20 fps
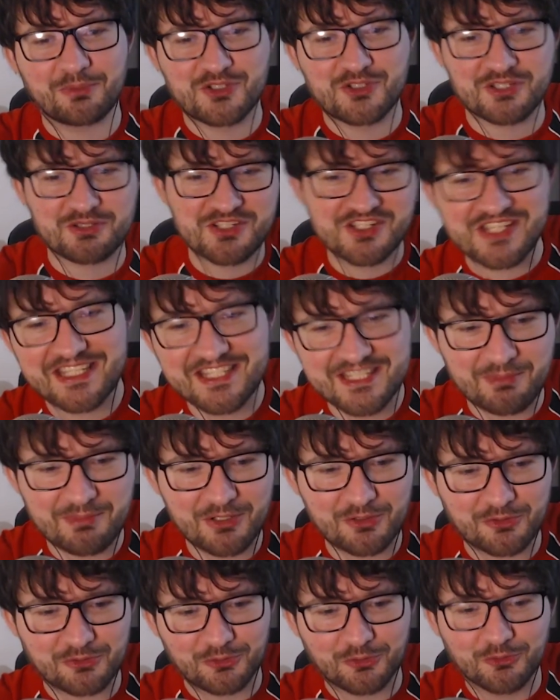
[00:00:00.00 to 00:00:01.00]
because I'd send them
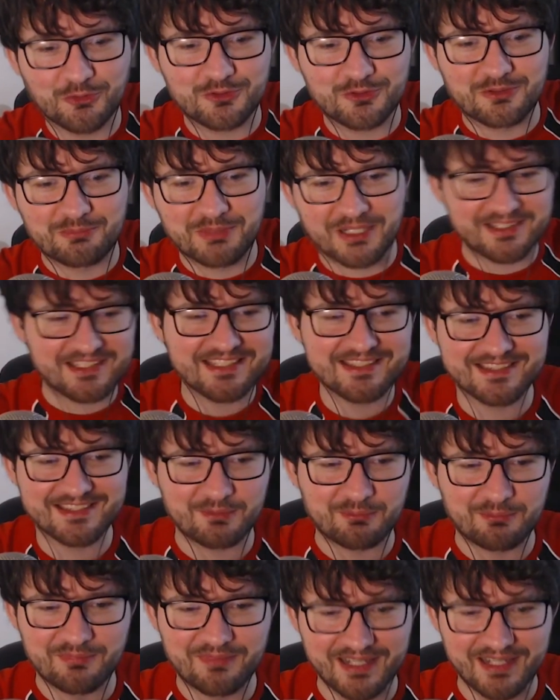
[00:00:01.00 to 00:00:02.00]
out on loan, but I need them.